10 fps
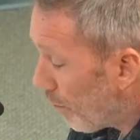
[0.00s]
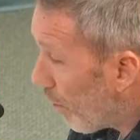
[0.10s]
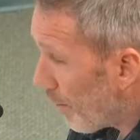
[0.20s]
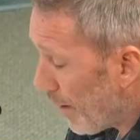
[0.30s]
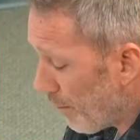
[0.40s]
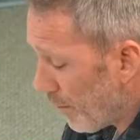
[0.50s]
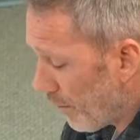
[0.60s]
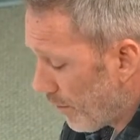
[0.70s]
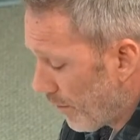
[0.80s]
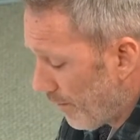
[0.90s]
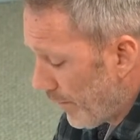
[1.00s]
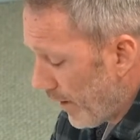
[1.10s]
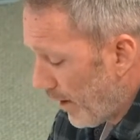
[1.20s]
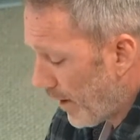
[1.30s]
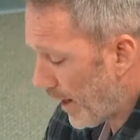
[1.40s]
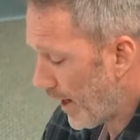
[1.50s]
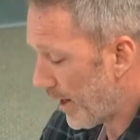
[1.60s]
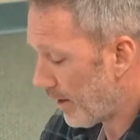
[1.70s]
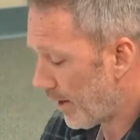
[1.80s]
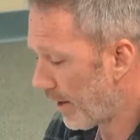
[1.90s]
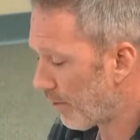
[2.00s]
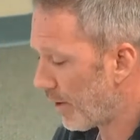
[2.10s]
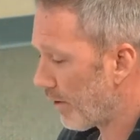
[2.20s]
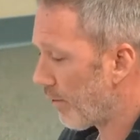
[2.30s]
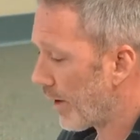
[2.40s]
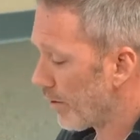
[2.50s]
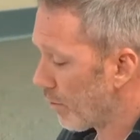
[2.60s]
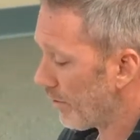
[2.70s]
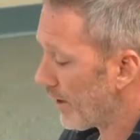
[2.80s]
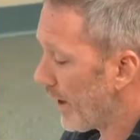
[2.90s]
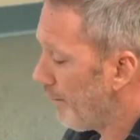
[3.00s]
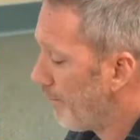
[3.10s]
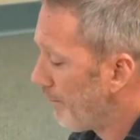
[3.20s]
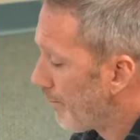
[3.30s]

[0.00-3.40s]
board members and enter it into the record once again.